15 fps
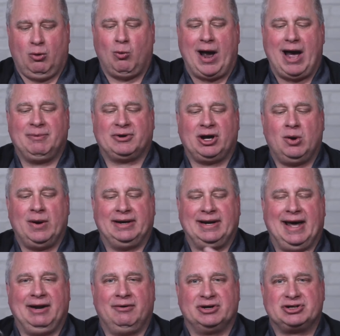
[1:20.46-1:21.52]
Wabco and
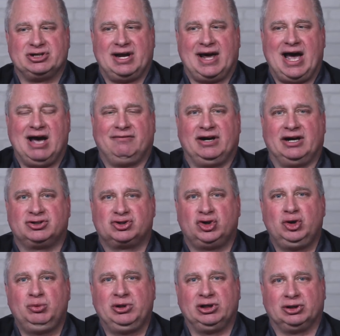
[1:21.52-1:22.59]
Hendrickson have a
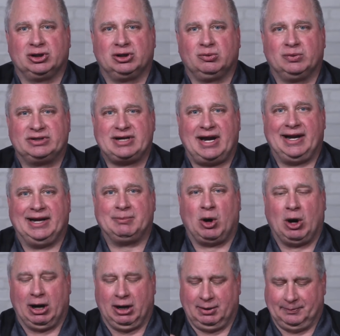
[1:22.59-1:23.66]
tubular retaining
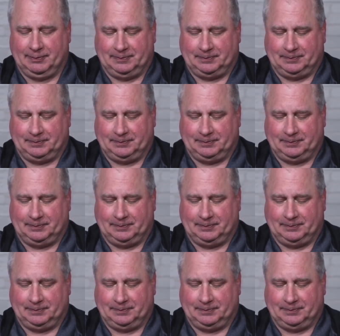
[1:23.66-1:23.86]
bar.